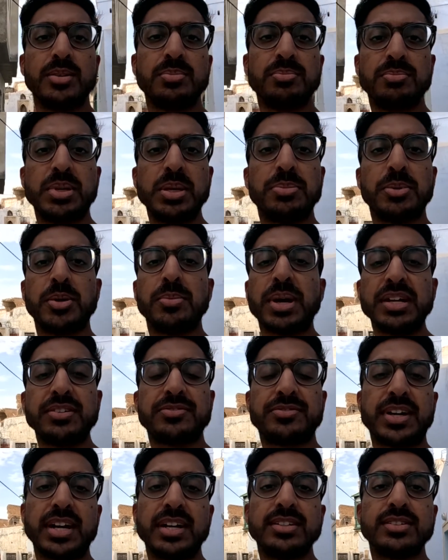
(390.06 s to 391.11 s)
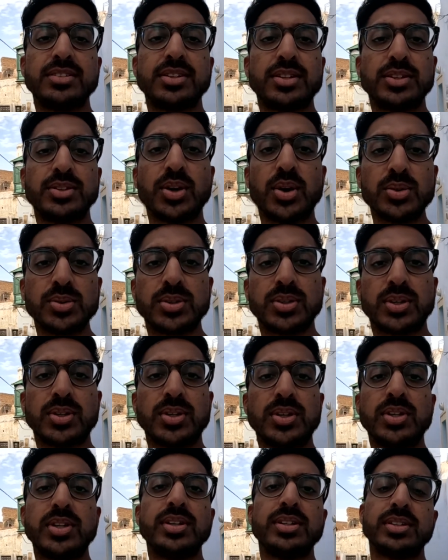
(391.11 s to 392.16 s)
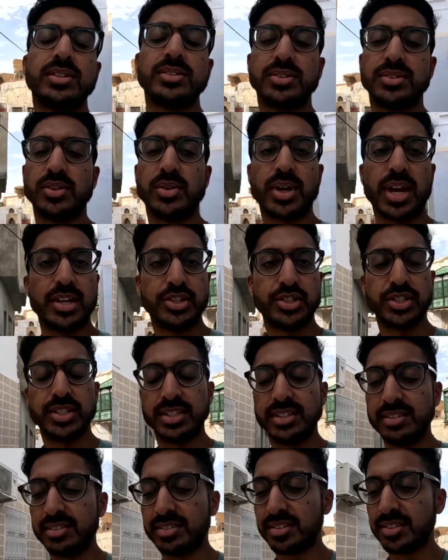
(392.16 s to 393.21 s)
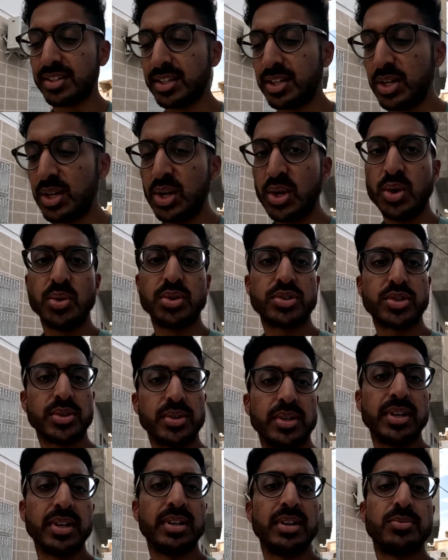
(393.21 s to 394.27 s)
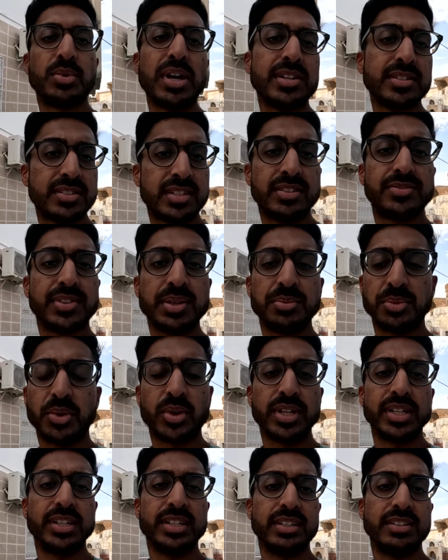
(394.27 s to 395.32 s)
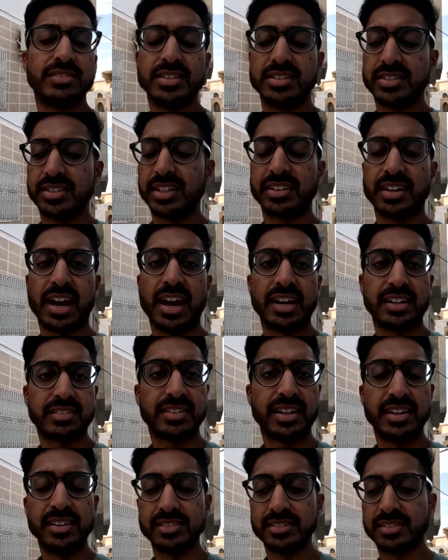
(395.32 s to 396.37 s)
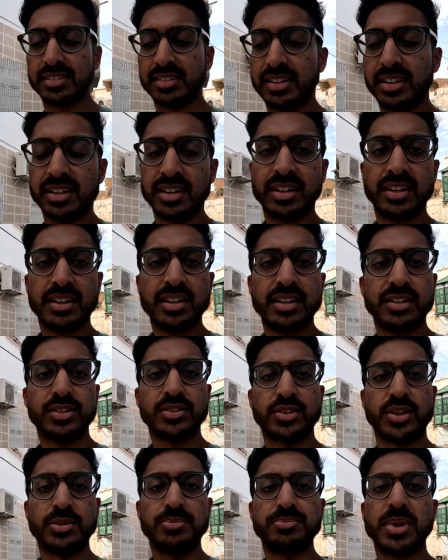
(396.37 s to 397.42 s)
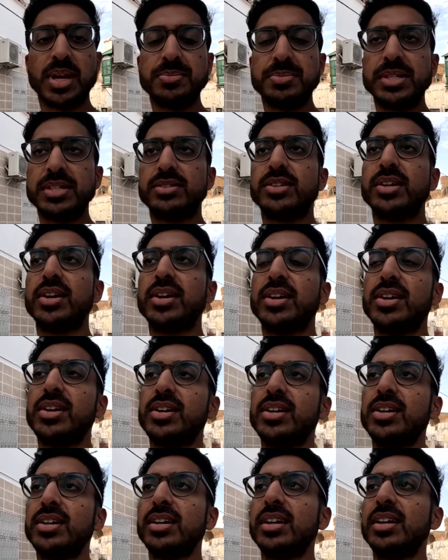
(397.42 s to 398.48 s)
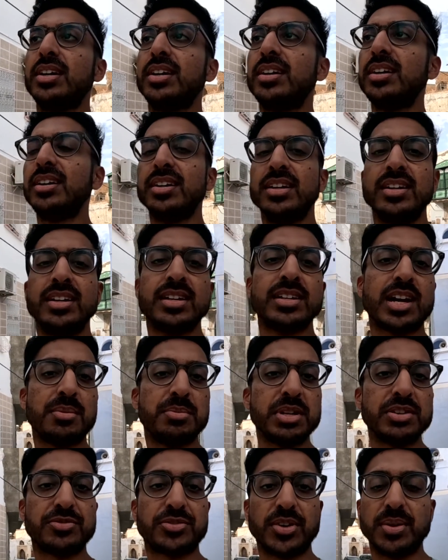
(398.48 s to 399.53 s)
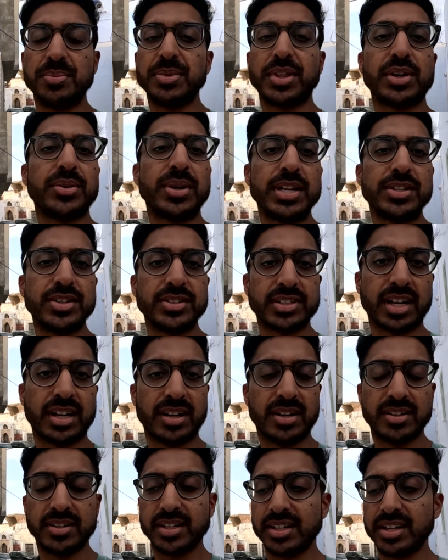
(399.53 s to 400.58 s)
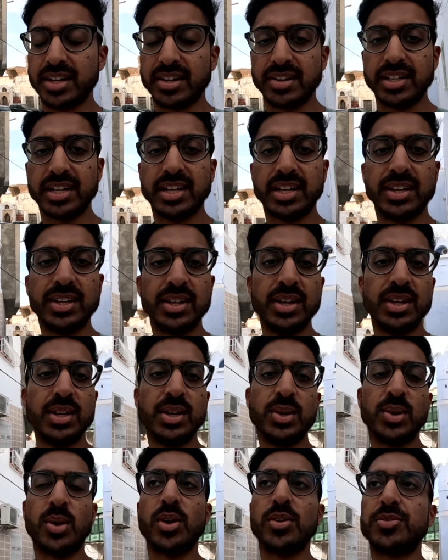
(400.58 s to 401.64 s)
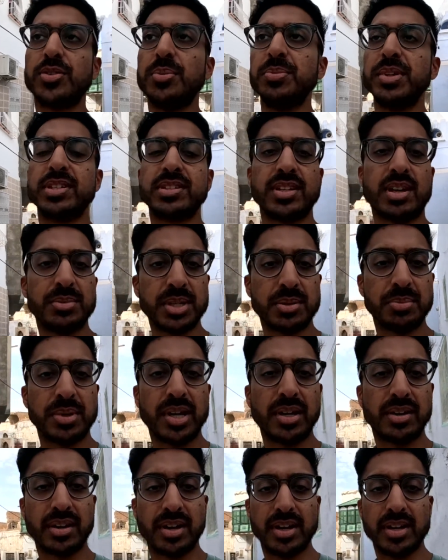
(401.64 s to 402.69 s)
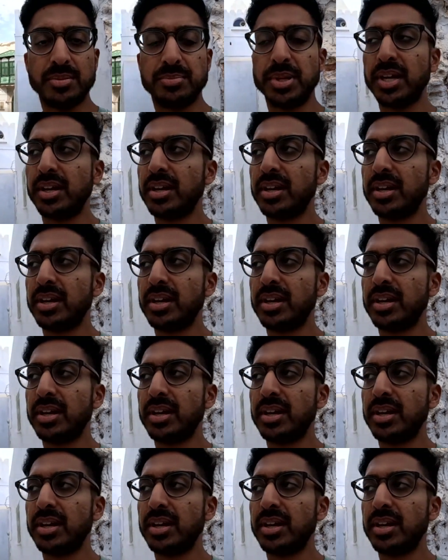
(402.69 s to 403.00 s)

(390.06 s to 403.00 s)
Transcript: people might find local locations which are relatively more easy to access. So maybe they're coming from the greater Sahara area or from the Islamic Maghreb,